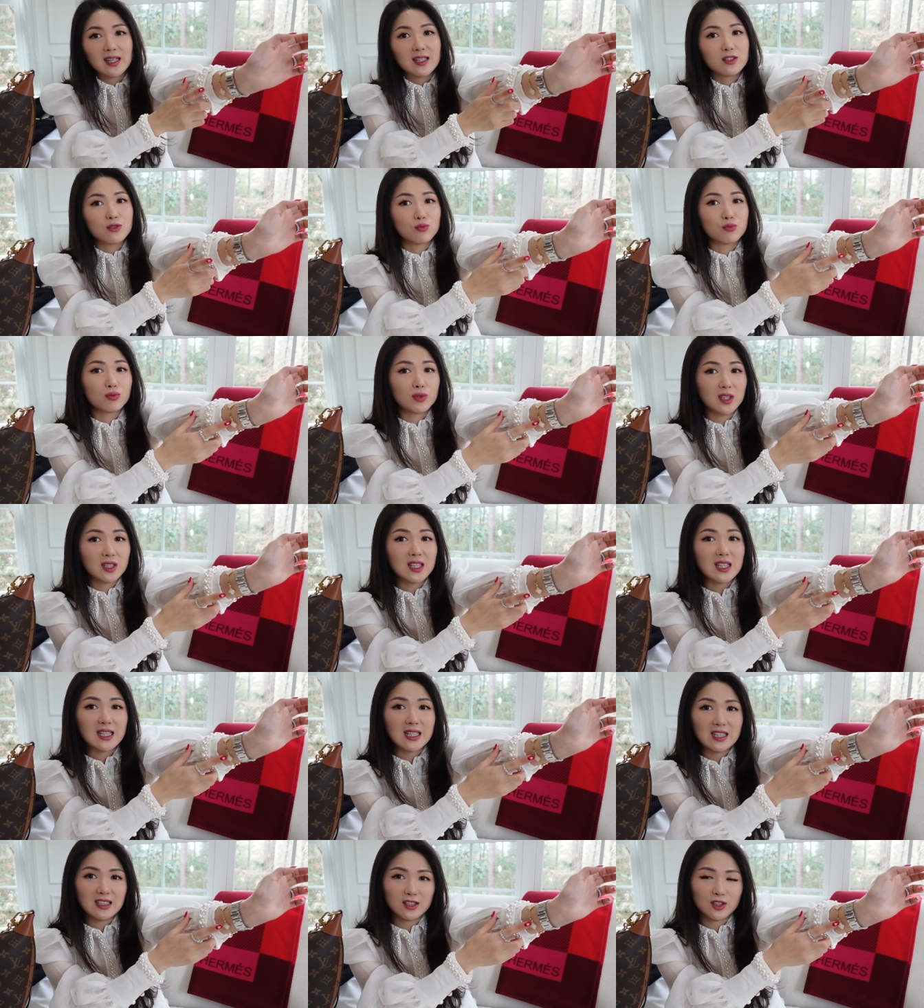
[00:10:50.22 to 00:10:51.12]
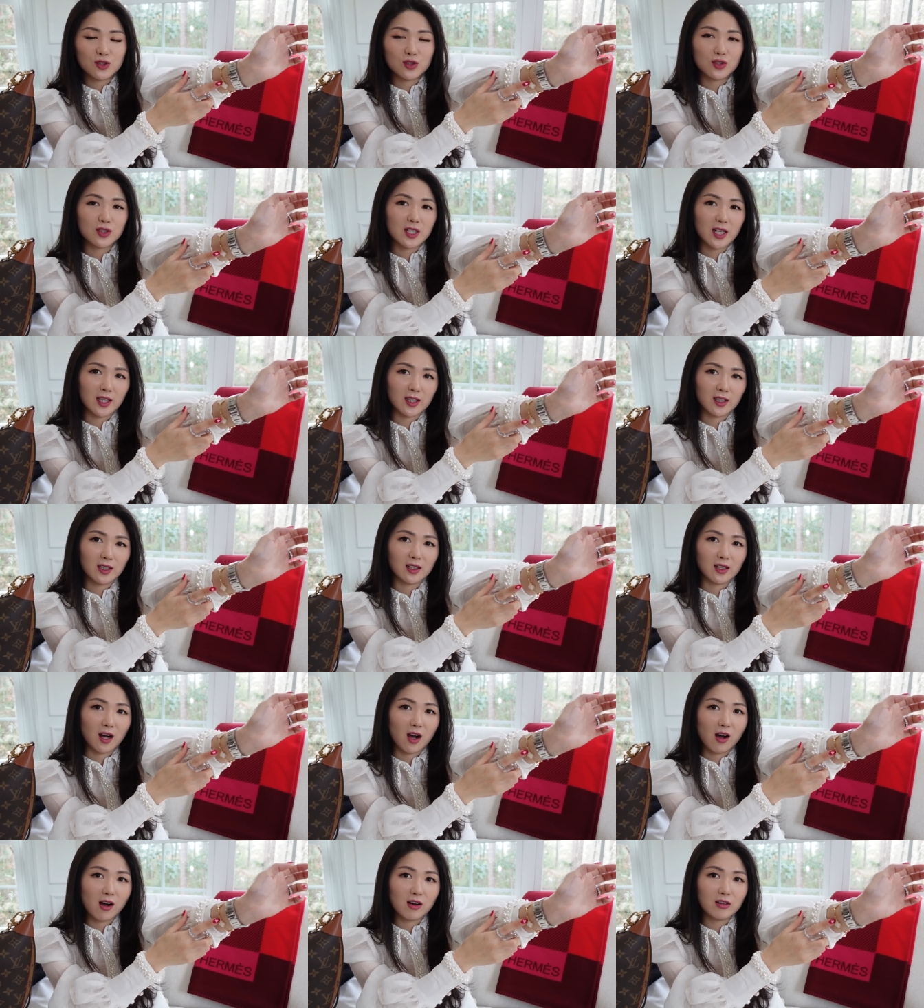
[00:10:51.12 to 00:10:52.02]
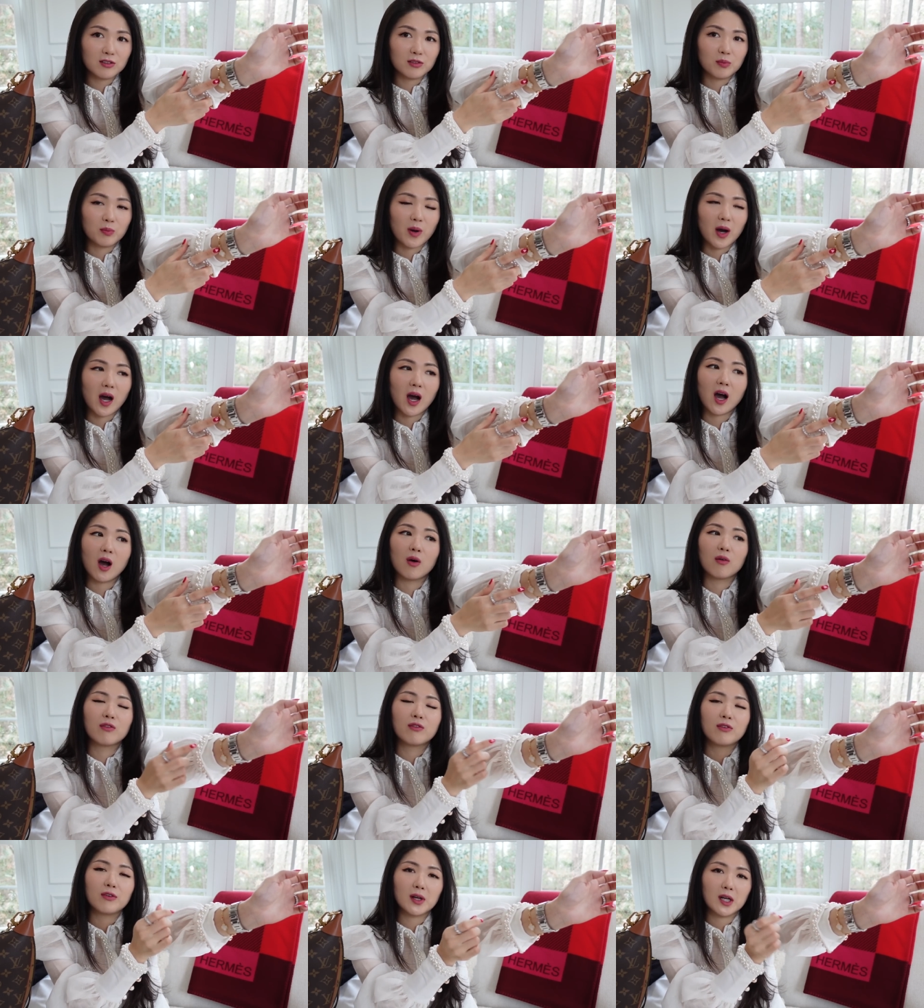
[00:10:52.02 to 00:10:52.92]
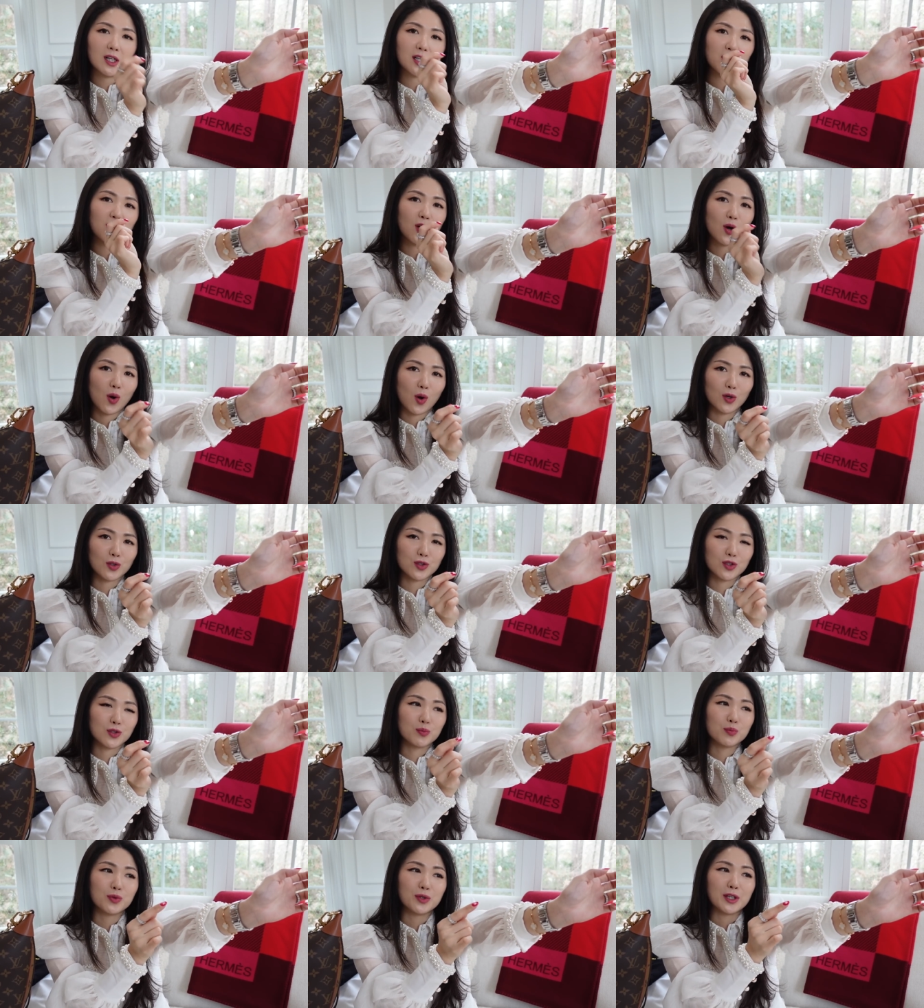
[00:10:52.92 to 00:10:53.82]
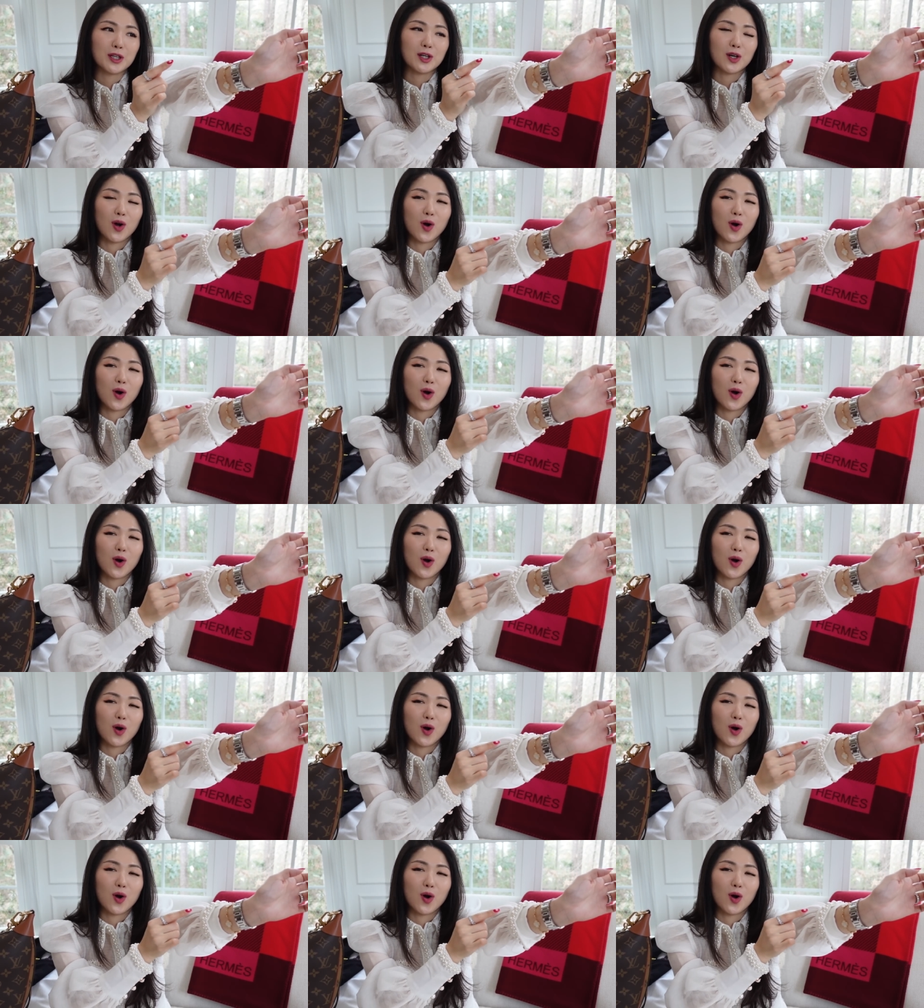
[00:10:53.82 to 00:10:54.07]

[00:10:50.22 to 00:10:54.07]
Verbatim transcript: It's really easy to take it off, but very hard to put it